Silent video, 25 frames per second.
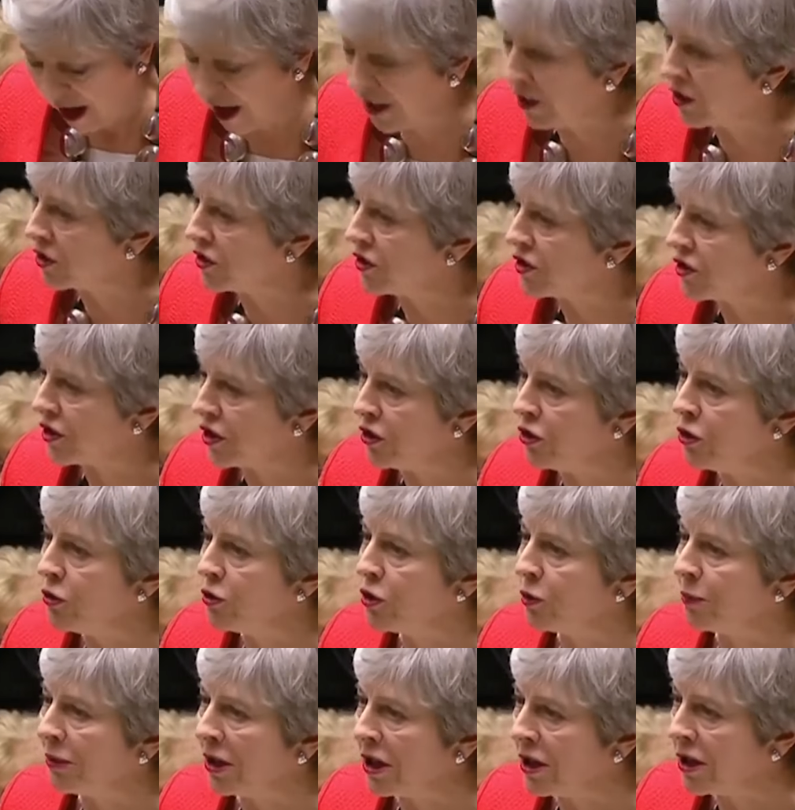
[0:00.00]
I
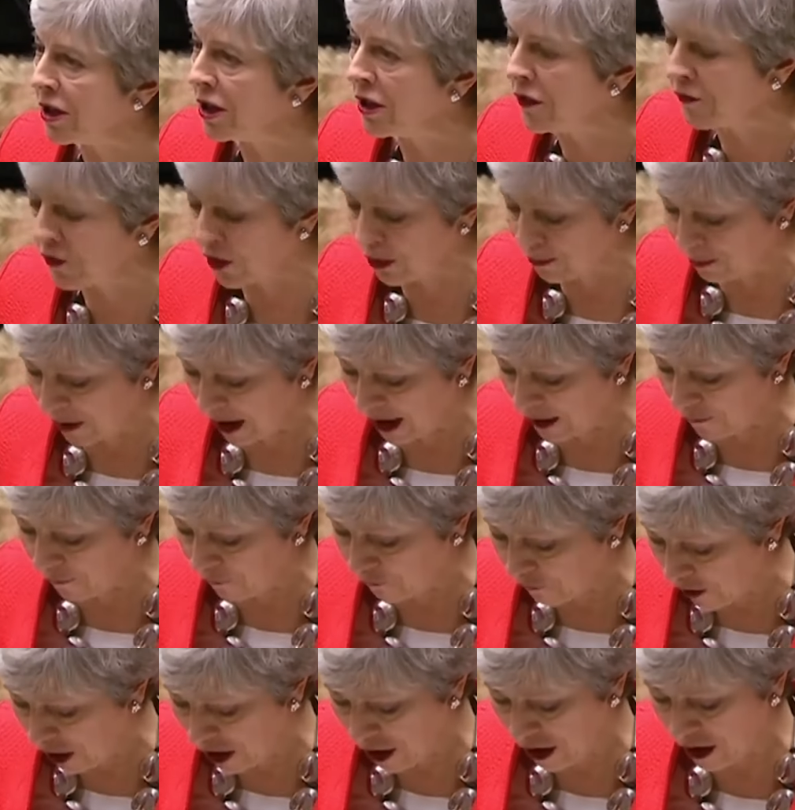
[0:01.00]
continue to believe that by
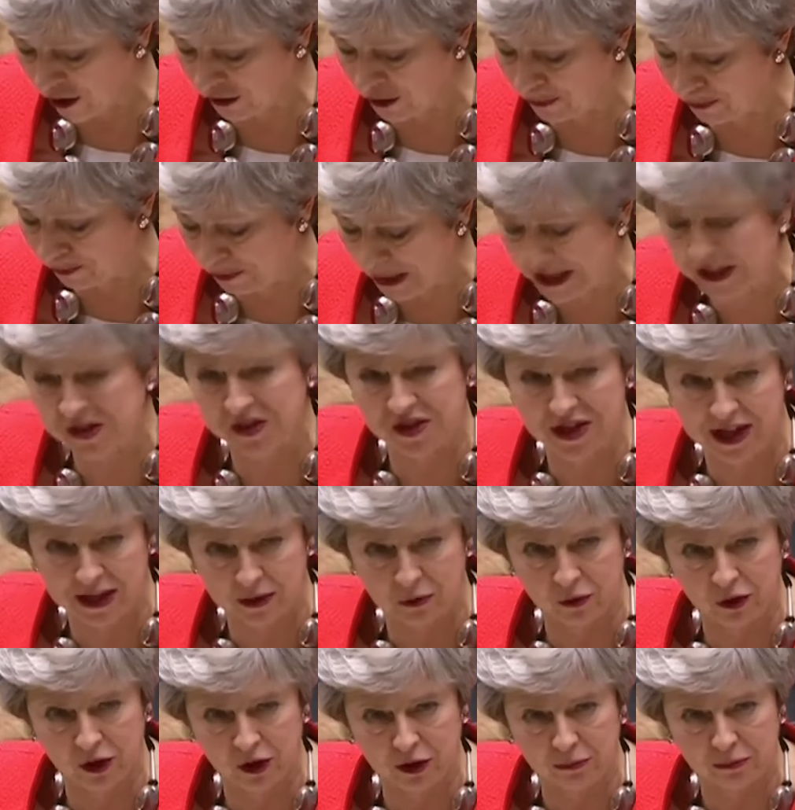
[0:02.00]
far the best
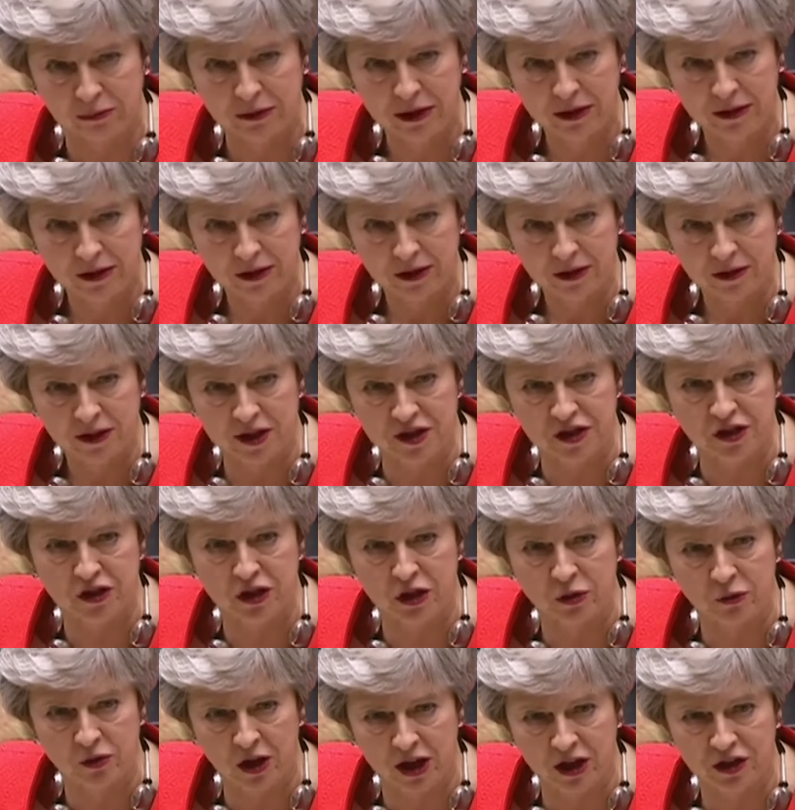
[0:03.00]
outcome is
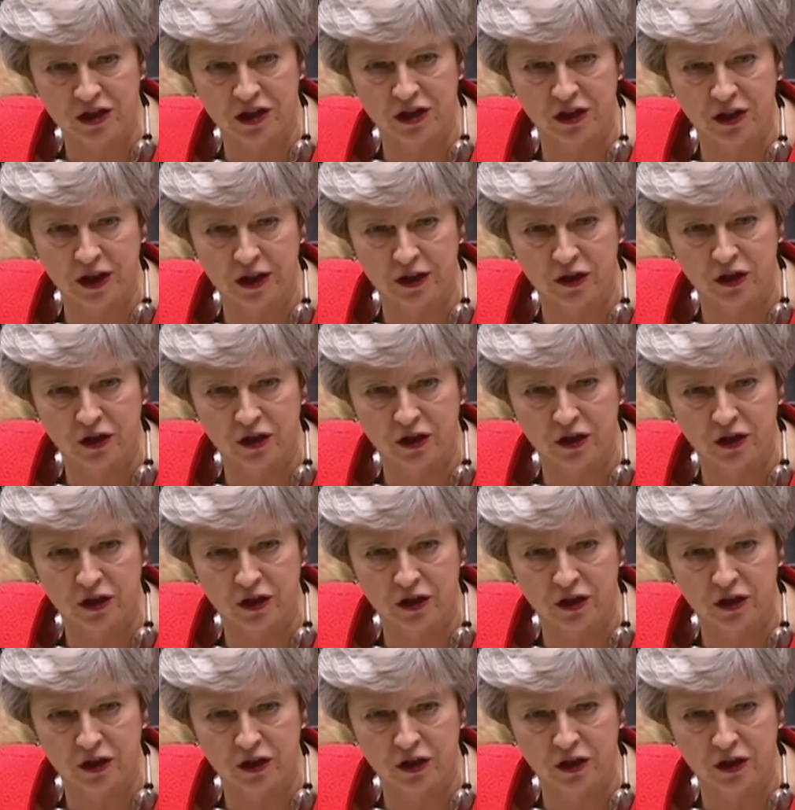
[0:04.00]
that the United